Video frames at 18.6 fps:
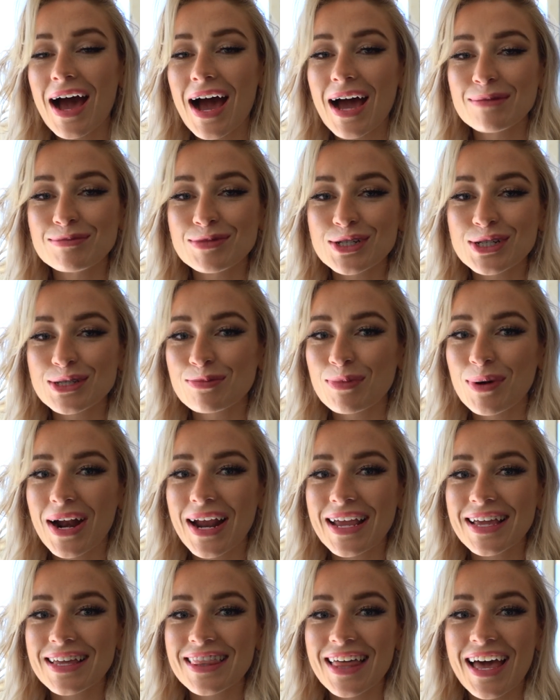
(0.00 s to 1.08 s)
I'm just
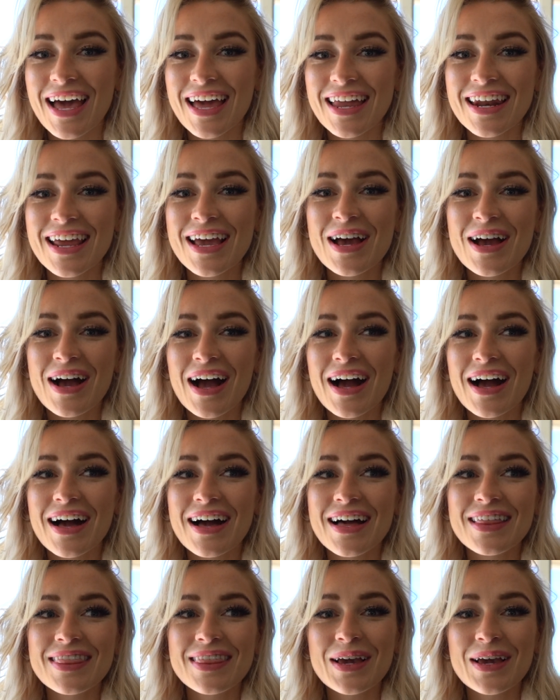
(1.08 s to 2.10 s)
praying that uh,